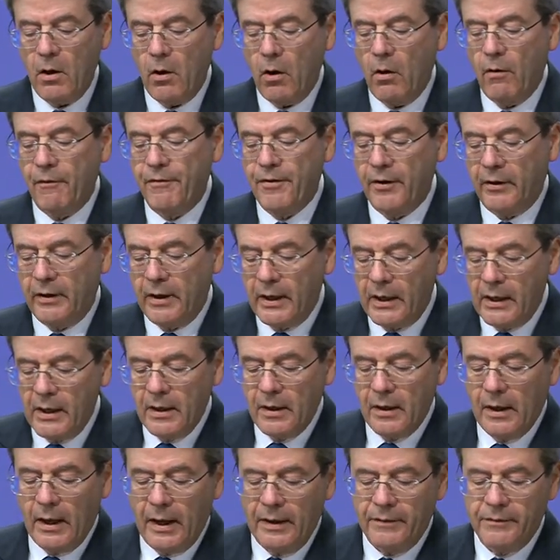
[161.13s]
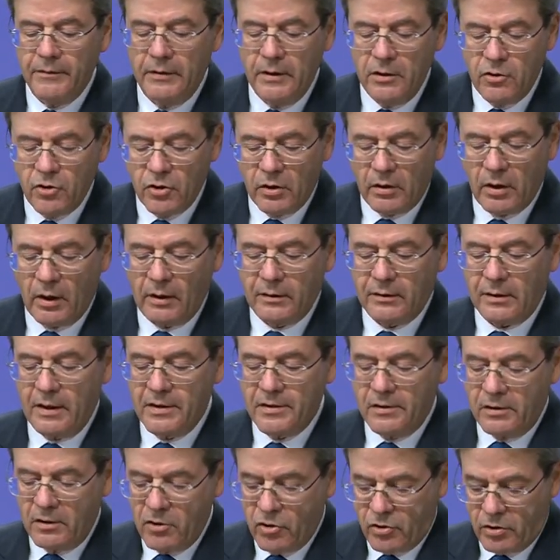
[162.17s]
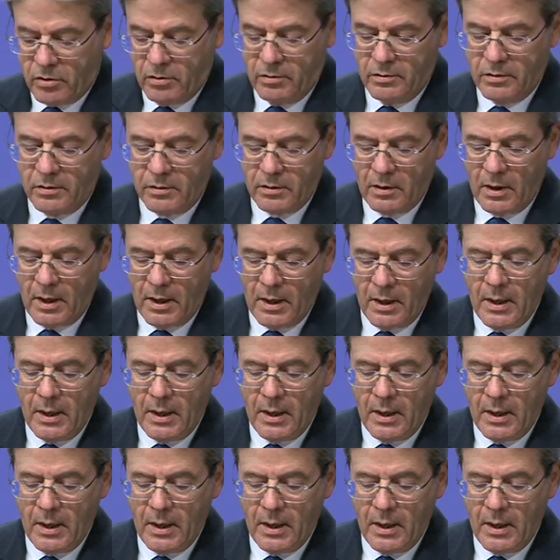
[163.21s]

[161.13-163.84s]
of the green and digital transitions,